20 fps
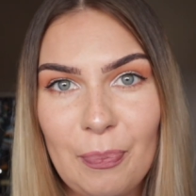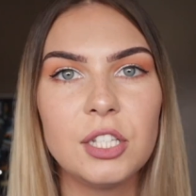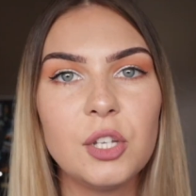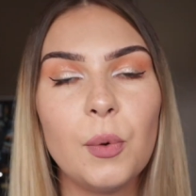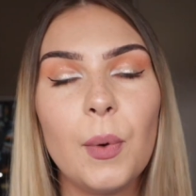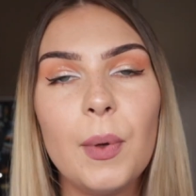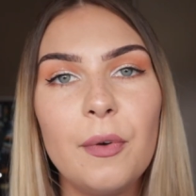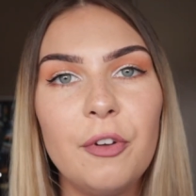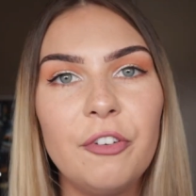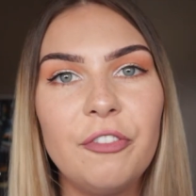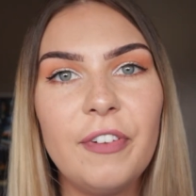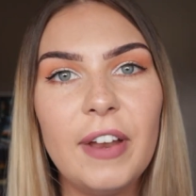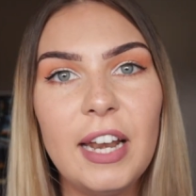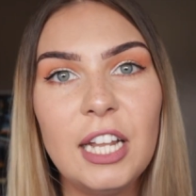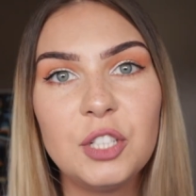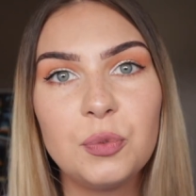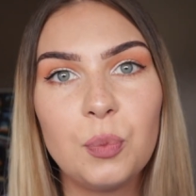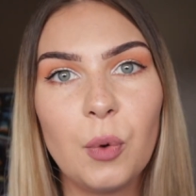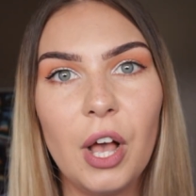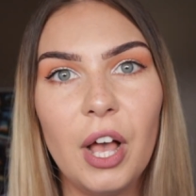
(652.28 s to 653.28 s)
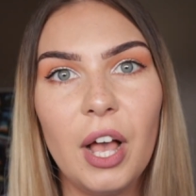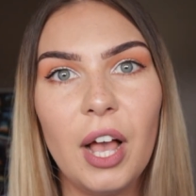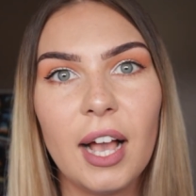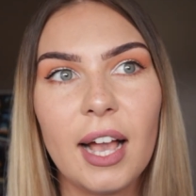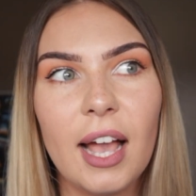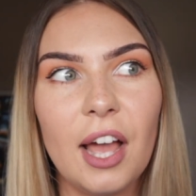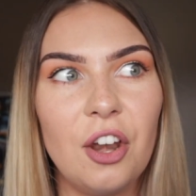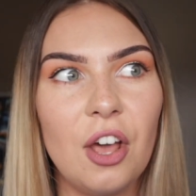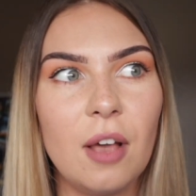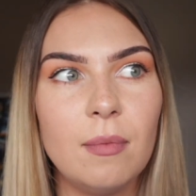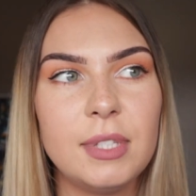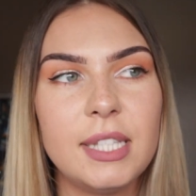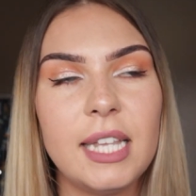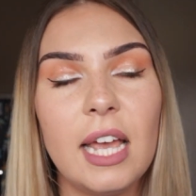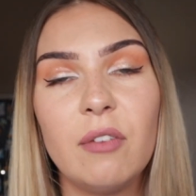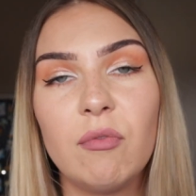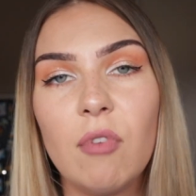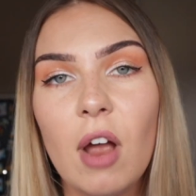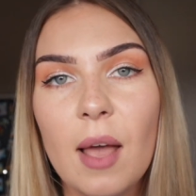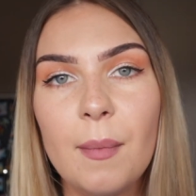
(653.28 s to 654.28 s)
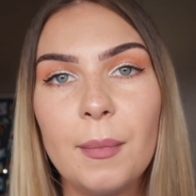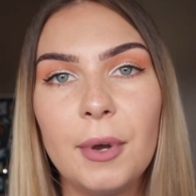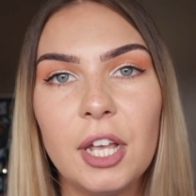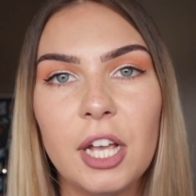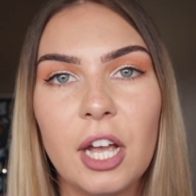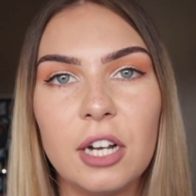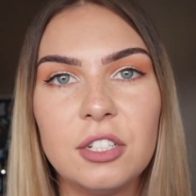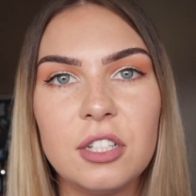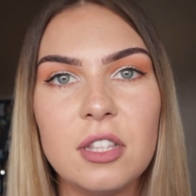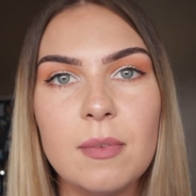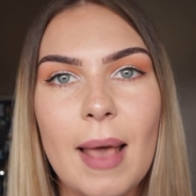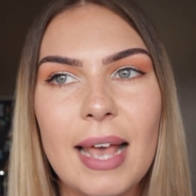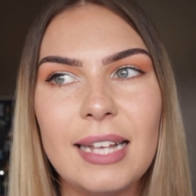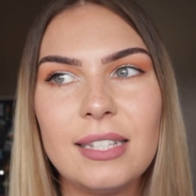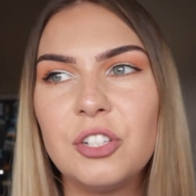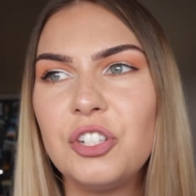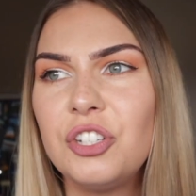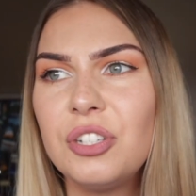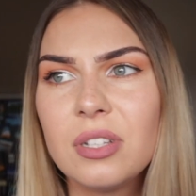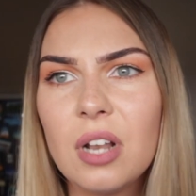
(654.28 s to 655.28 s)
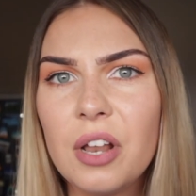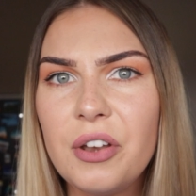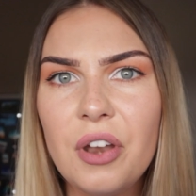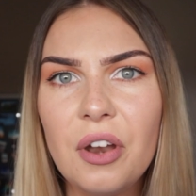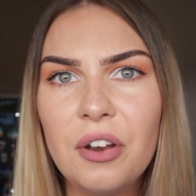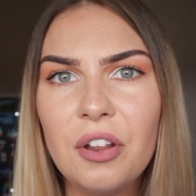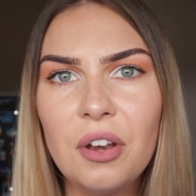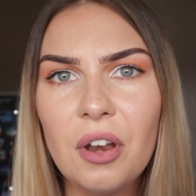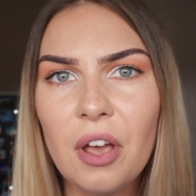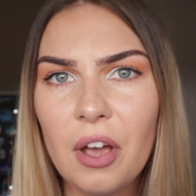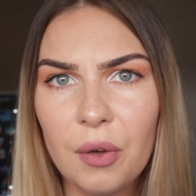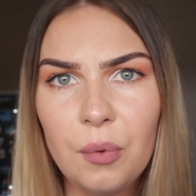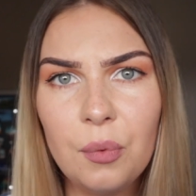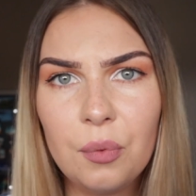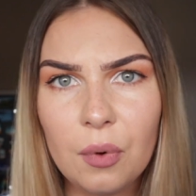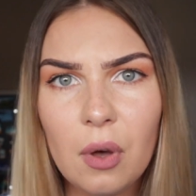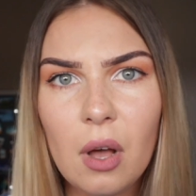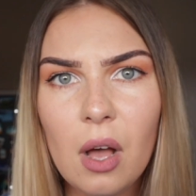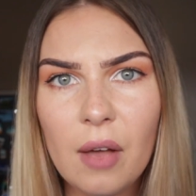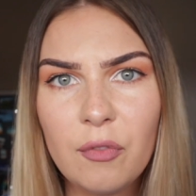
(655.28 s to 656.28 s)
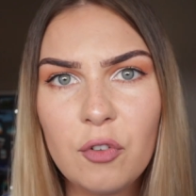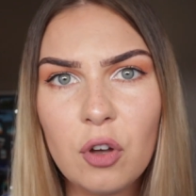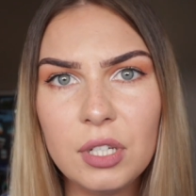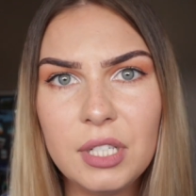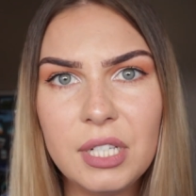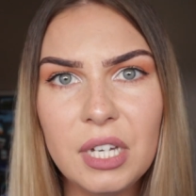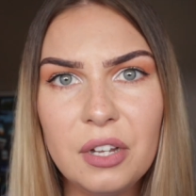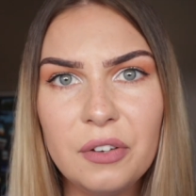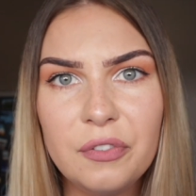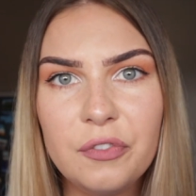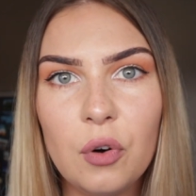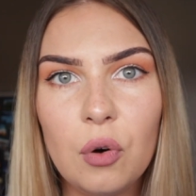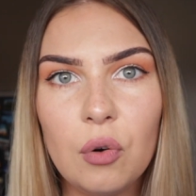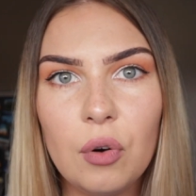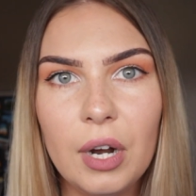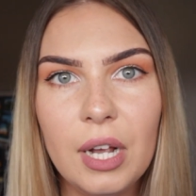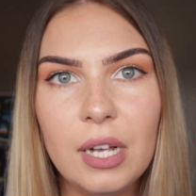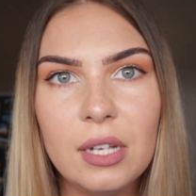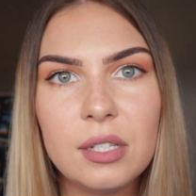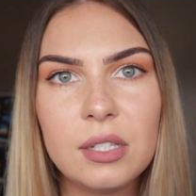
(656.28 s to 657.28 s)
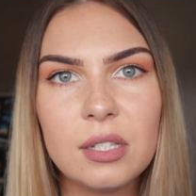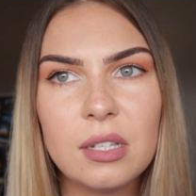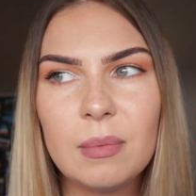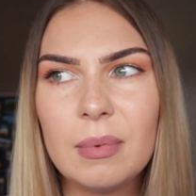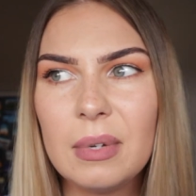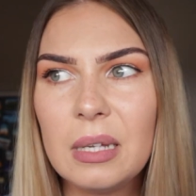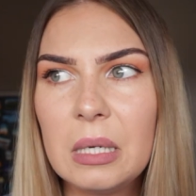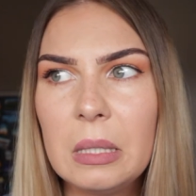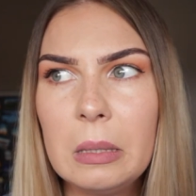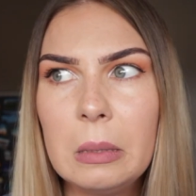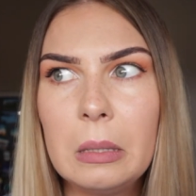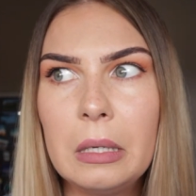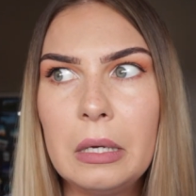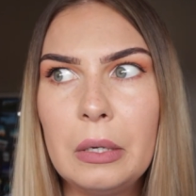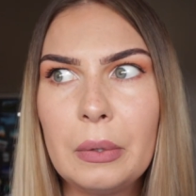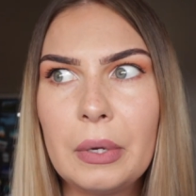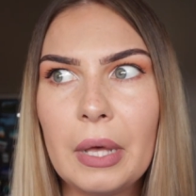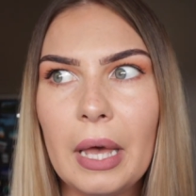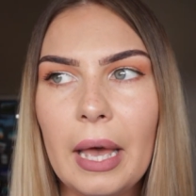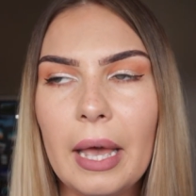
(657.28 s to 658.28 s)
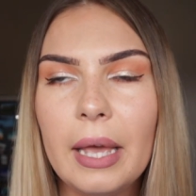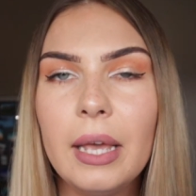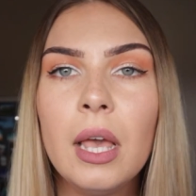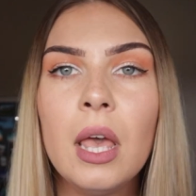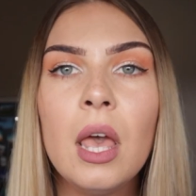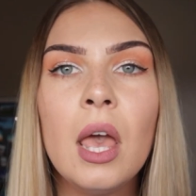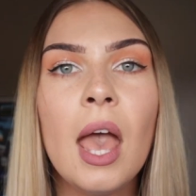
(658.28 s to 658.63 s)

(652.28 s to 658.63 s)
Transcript: So we would finish work and I'm saying, right, I'm going to go to the mess. And she's like, no, I've got dinner for us. I'm like, okay.